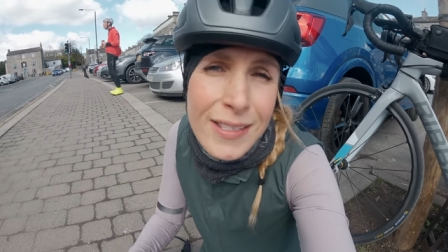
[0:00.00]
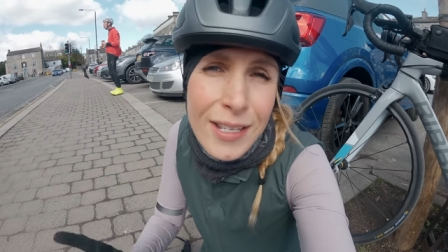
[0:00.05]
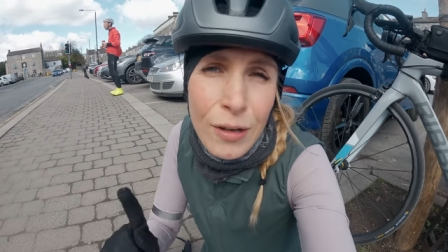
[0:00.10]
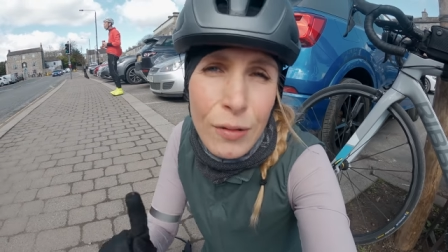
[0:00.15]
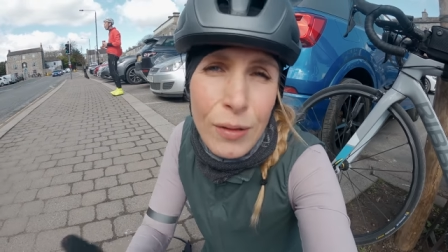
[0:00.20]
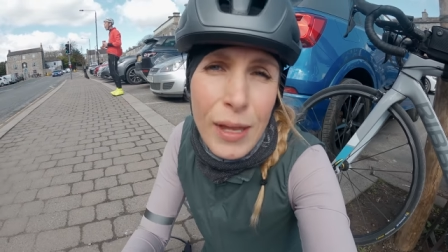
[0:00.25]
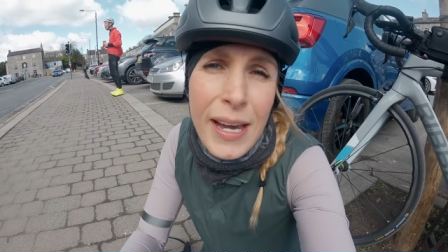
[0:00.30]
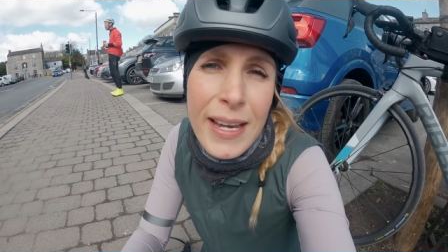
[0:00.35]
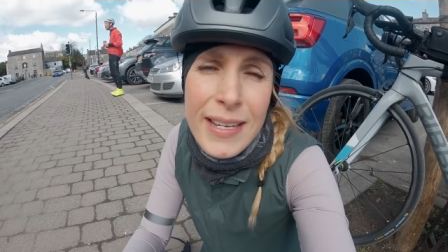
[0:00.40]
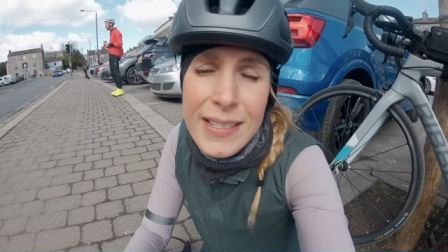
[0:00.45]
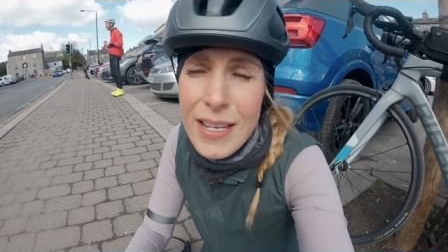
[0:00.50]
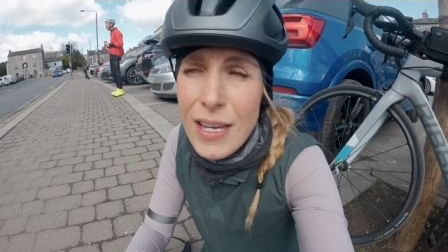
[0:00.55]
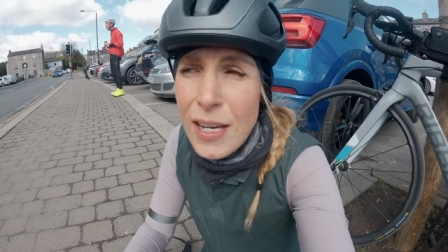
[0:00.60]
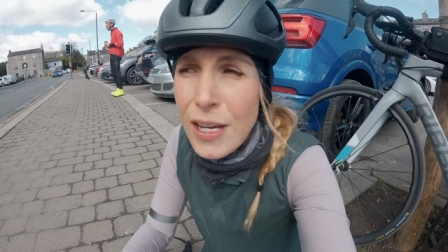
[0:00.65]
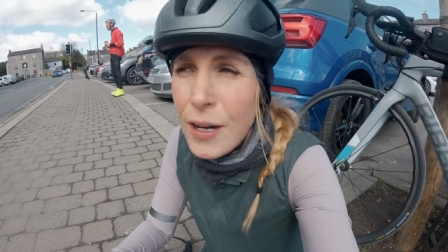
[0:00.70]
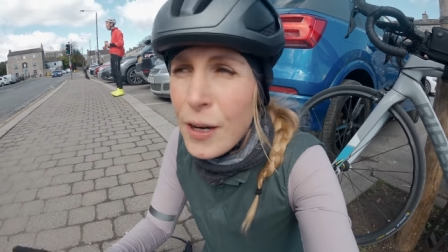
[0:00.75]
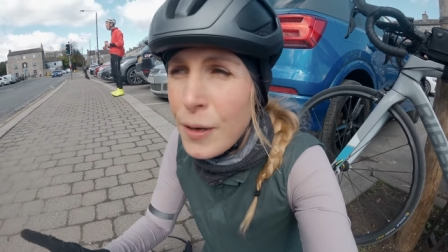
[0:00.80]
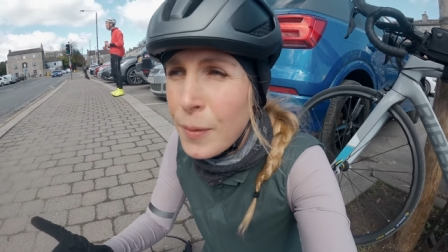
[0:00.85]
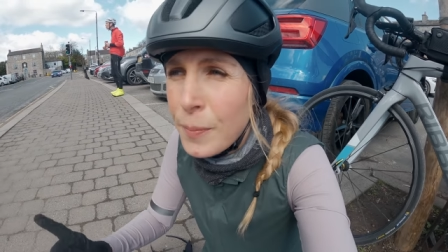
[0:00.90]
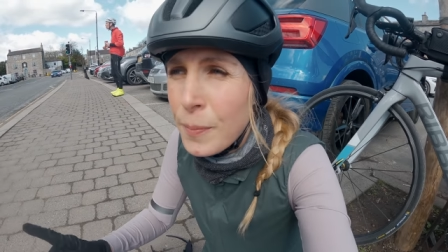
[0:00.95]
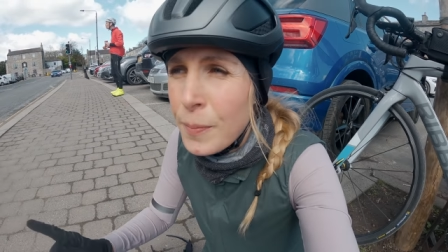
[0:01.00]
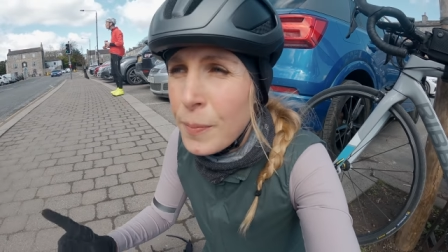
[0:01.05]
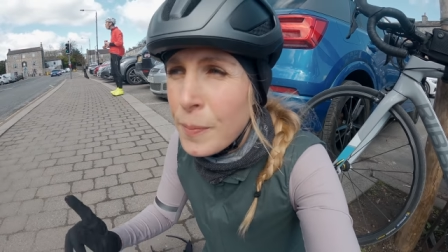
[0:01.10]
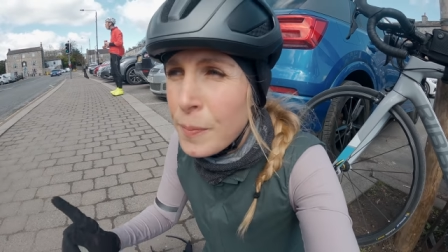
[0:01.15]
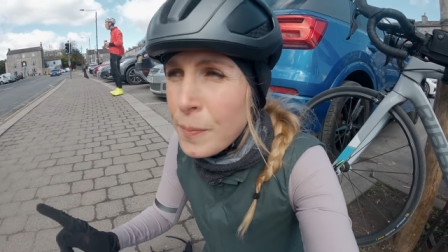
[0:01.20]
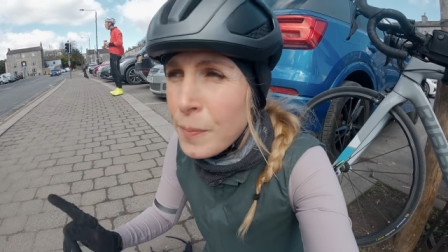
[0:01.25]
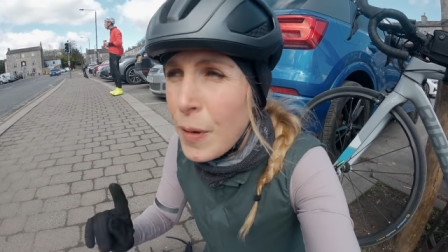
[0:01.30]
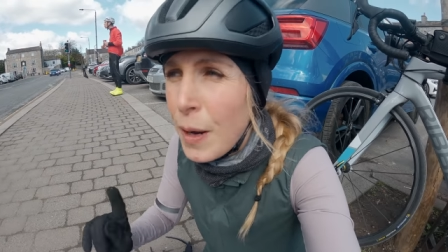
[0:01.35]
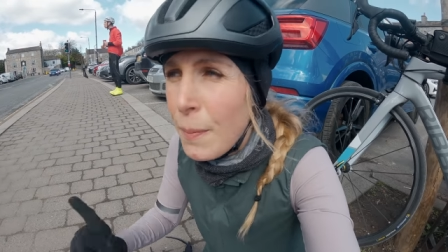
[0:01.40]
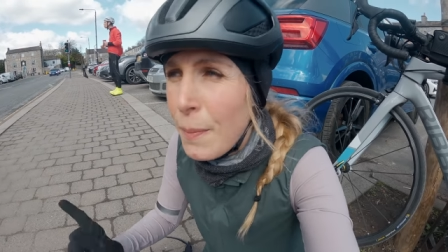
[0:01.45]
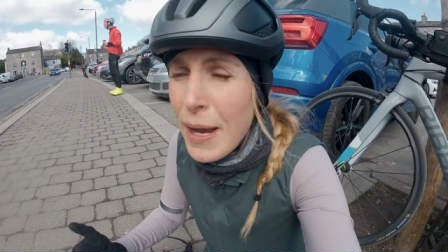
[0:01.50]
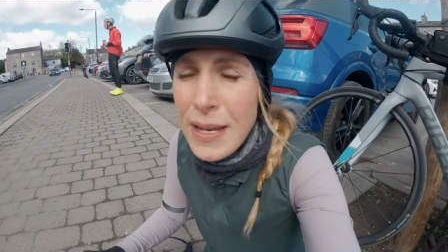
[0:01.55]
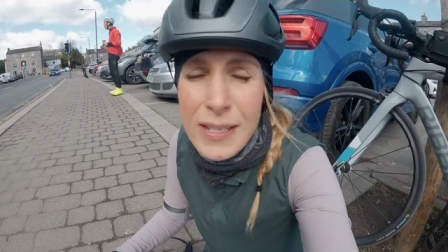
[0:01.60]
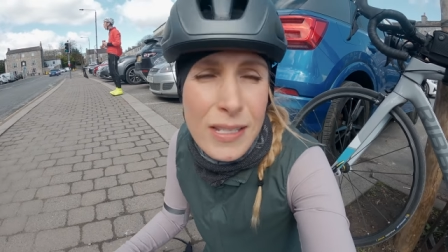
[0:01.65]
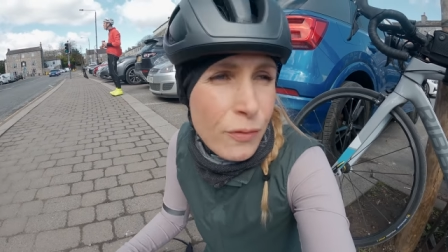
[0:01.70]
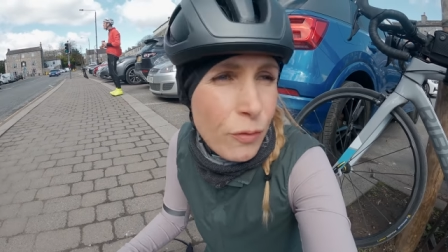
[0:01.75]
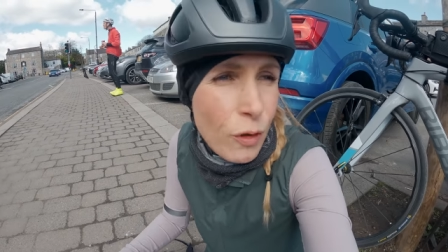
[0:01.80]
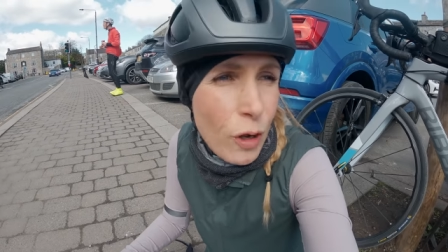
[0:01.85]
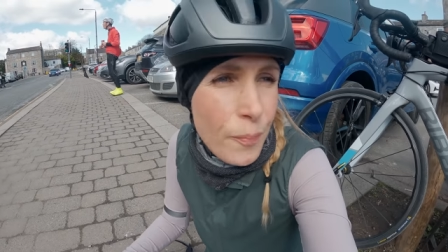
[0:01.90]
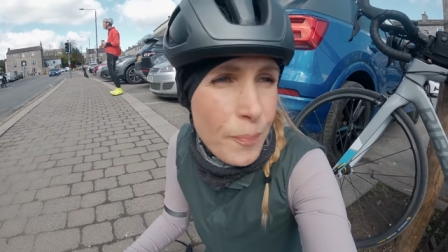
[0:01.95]
so that is a, a
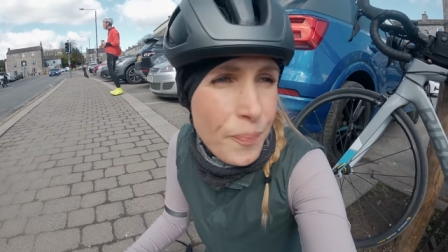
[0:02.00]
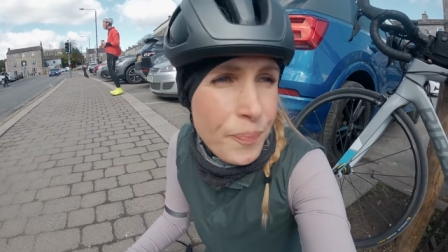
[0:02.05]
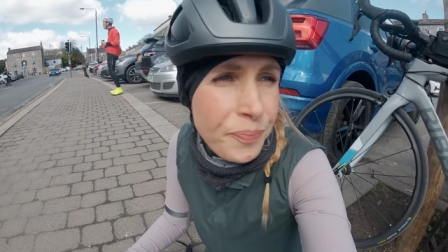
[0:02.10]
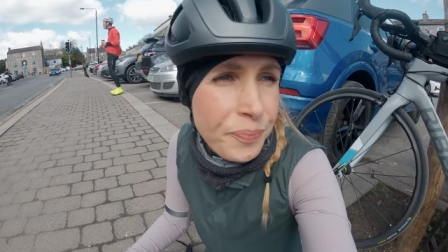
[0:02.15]
massive one.